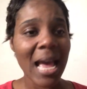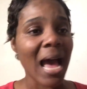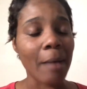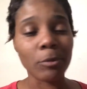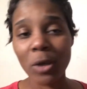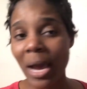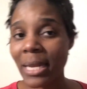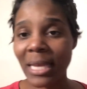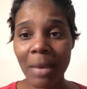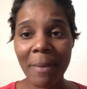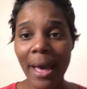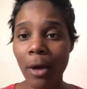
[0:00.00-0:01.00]
I'm trying to
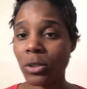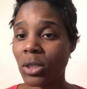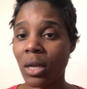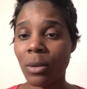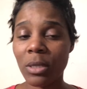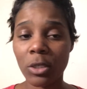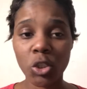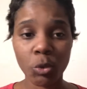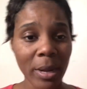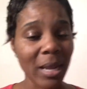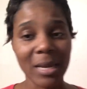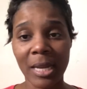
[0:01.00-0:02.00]
get back onto the, the
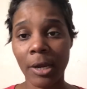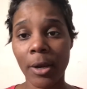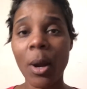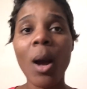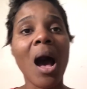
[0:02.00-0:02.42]
straight and narrow.